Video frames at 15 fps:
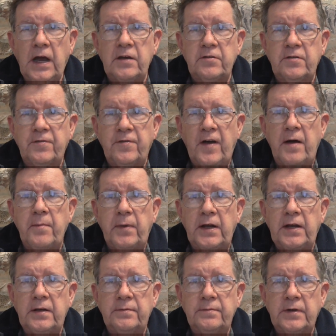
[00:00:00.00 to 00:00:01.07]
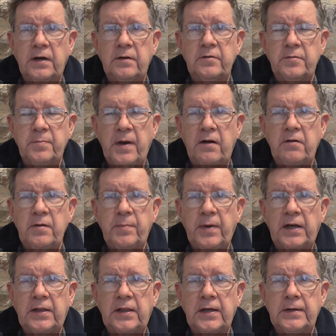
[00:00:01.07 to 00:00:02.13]
As a family, I was married
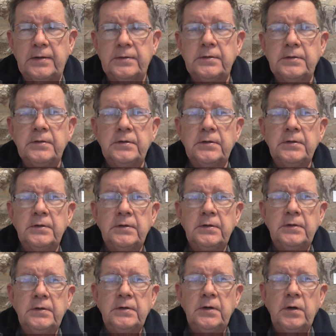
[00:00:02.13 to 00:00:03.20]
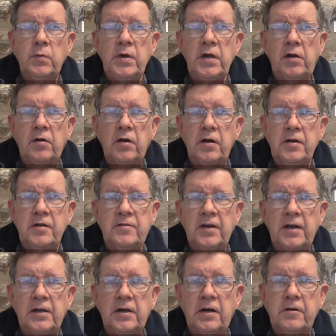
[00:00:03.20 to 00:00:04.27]
back then, we could only
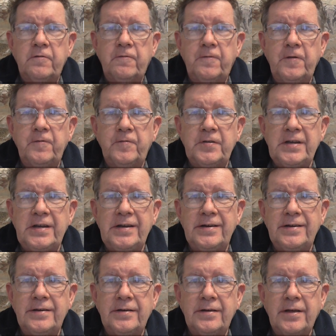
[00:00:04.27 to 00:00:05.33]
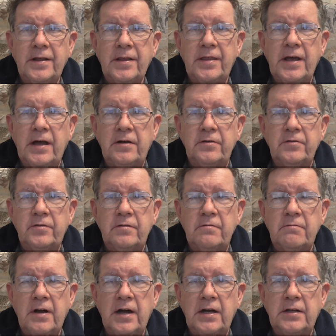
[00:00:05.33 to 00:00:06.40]
take out
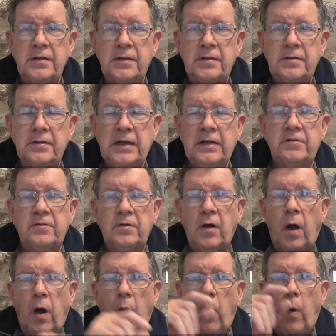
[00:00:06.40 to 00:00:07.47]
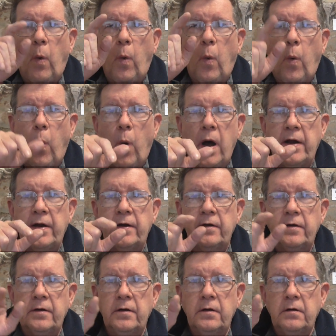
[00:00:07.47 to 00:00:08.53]
15,000 rand. That's
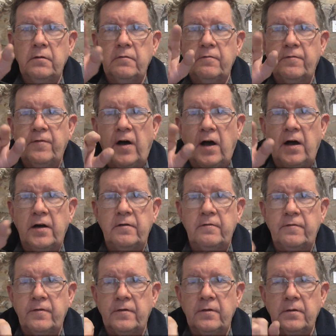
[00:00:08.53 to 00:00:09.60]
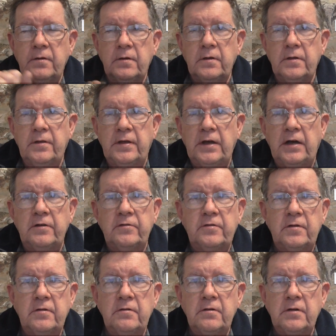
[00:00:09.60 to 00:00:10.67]

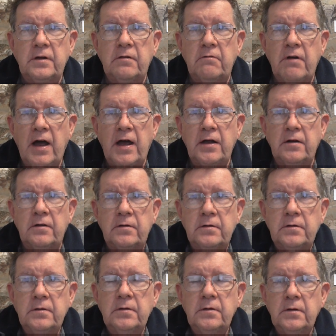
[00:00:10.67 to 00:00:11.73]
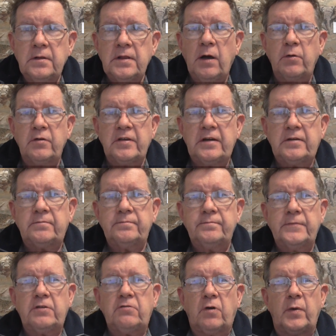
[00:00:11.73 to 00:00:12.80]
5,000 rand. That was it.
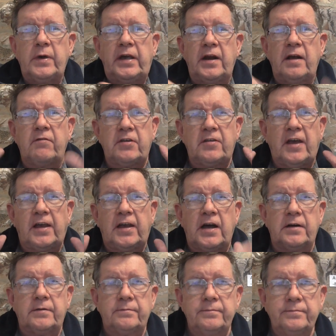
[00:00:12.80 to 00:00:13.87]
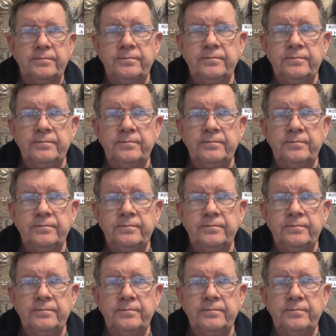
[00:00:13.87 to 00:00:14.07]
That's all we could ever take out.